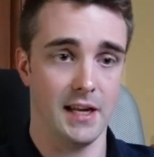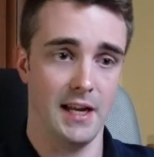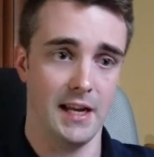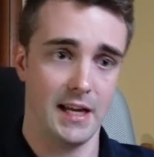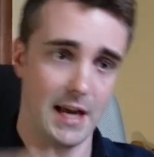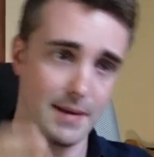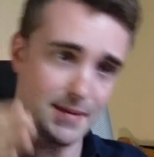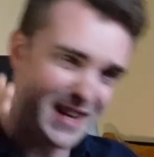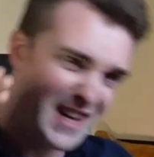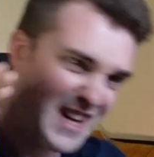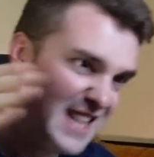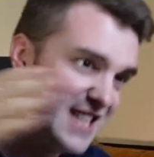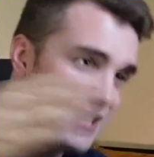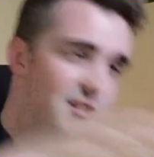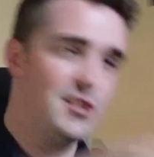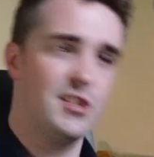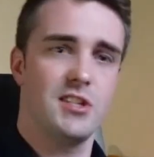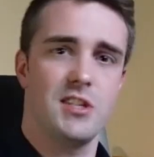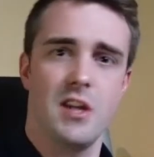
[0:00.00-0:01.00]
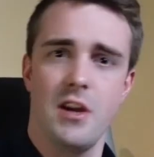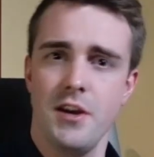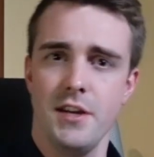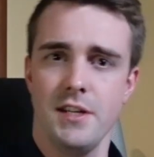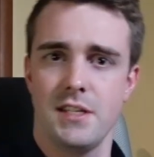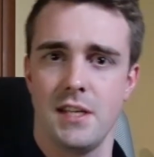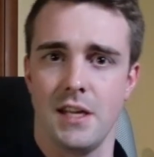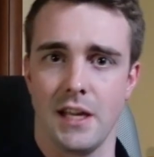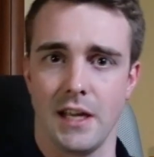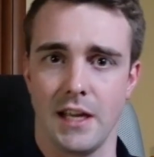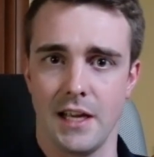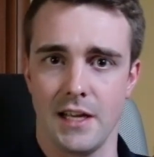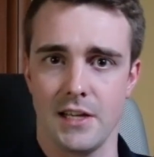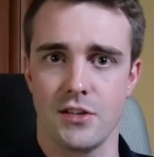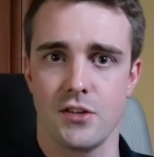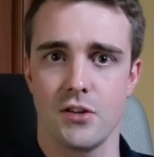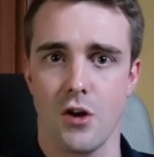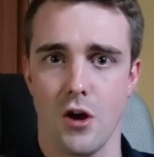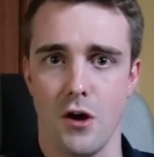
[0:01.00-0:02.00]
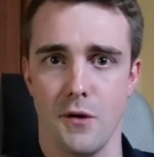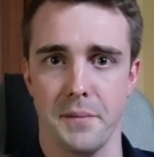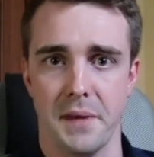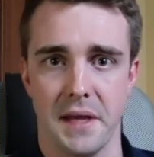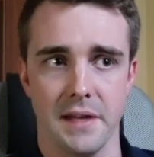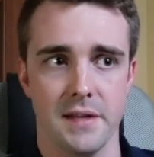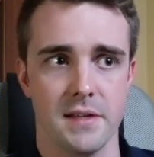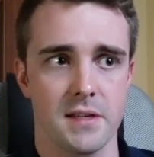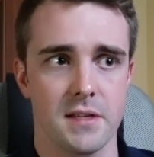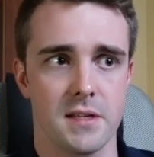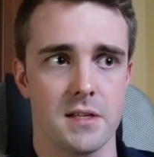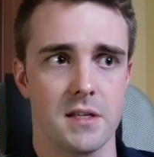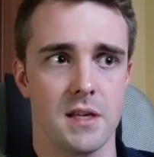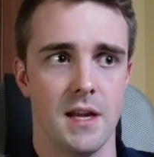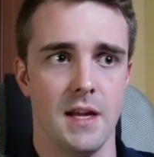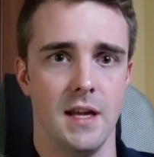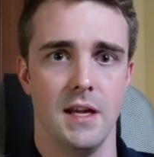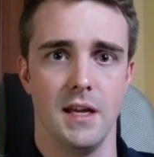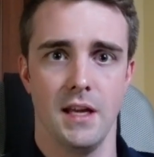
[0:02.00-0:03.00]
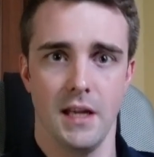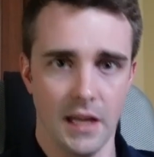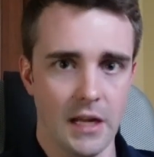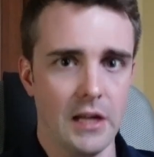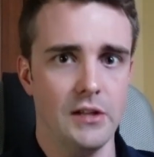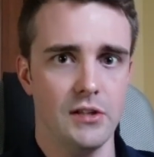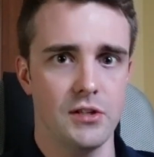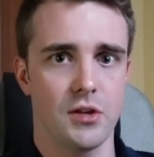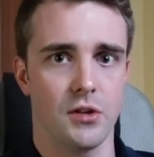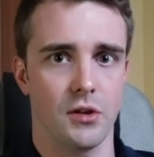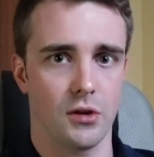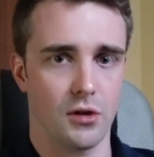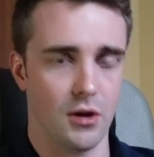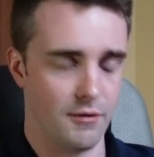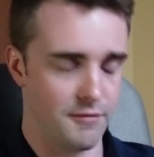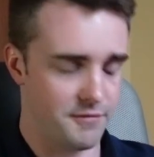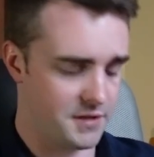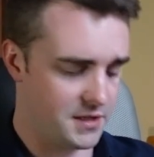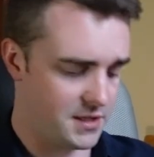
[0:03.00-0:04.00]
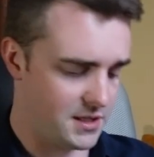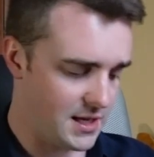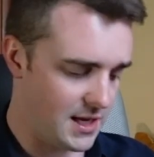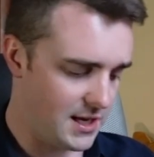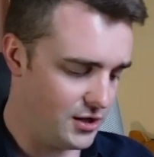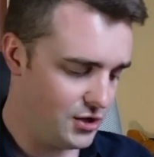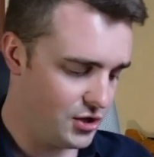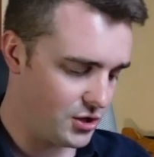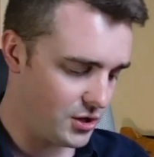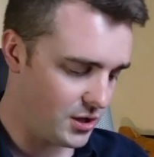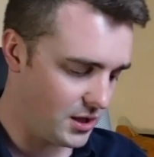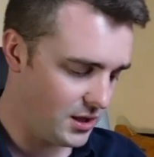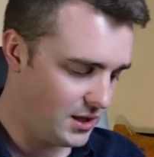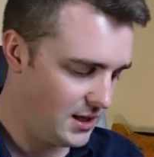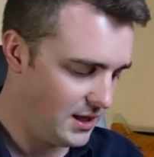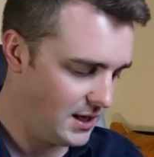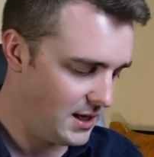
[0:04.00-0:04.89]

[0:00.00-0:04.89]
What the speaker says: he kept inserting his comments into the conversation.